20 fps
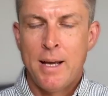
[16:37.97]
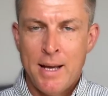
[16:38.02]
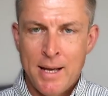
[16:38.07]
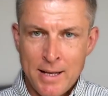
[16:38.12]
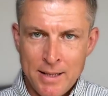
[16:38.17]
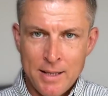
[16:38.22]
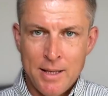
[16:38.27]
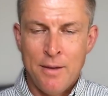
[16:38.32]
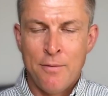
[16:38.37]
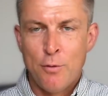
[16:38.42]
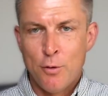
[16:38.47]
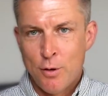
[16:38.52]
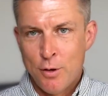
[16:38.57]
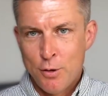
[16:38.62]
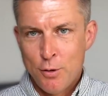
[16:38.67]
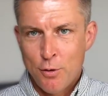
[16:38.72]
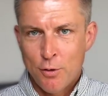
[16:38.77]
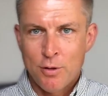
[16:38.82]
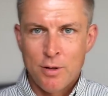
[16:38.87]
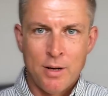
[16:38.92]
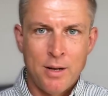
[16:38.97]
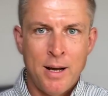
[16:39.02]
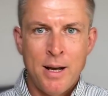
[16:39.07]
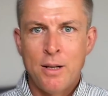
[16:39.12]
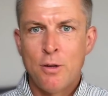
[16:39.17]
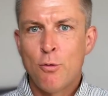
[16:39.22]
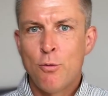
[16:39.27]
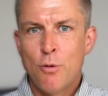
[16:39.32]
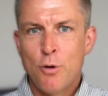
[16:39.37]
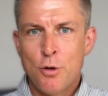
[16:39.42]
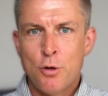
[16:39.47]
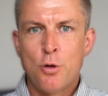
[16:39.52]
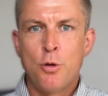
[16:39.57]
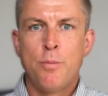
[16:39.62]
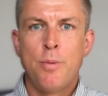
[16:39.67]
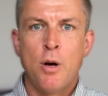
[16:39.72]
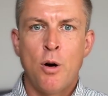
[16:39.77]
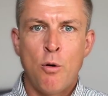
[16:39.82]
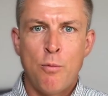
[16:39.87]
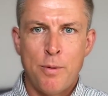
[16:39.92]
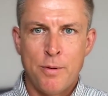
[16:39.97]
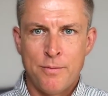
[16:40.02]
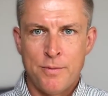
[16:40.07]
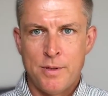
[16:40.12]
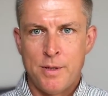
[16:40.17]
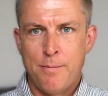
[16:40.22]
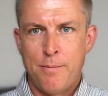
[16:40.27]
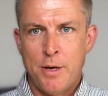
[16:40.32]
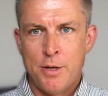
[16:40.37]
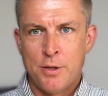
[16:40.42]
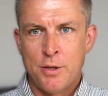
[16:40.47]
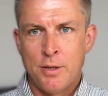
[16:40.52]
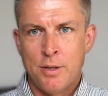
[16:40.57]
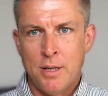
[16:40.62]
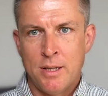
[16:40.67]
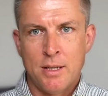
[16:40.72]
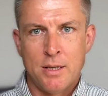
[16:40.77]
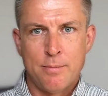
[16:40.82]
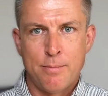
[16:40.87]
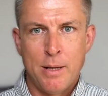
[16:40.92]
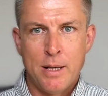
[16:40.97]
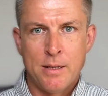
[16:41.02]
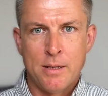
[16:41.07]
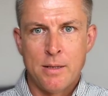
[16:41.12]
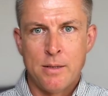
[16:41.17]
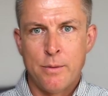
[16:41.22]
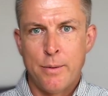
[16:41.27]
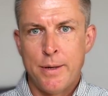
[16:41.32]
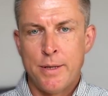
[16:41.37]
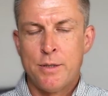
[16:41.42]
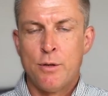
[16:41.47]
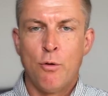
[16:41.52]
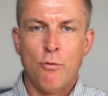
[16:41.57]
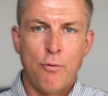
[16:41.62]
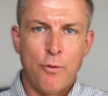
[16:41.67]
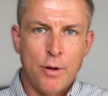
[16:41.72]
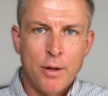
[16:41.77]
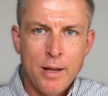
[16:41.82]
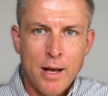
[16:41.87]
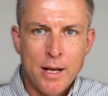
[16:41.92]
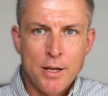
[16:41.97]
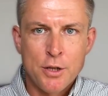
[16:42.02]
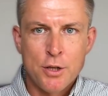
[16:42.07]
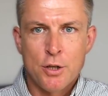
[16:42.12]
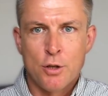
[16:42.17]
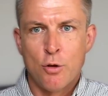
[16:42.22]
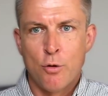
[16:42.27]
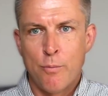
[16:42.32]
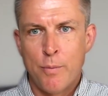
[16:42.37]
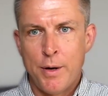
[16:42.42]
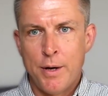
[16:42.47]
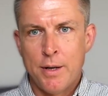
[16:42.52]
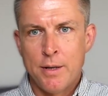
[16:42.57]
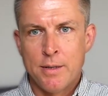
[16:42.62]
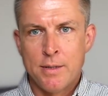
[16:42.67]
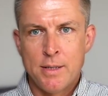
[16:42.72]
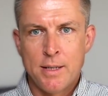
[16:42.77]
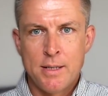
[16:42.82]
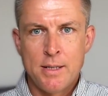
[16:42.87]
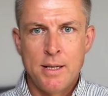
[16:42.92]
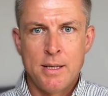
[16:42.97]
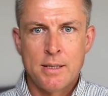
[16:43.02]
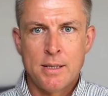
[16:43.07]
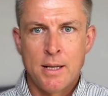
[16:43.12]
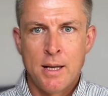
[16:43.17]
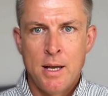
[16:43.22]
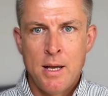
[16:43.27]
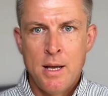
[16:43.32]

And if you're a doctor, I encourage you to be open with the patient and explain that there is no free lunch, no miracles exist,